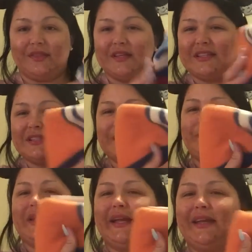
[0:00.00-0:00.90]
this is the
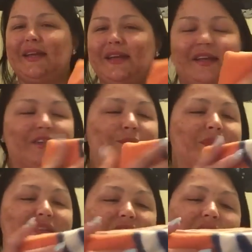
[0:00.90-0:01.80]
blanket. It's
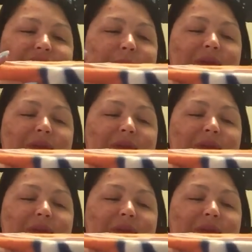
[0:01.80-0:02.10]
really soft.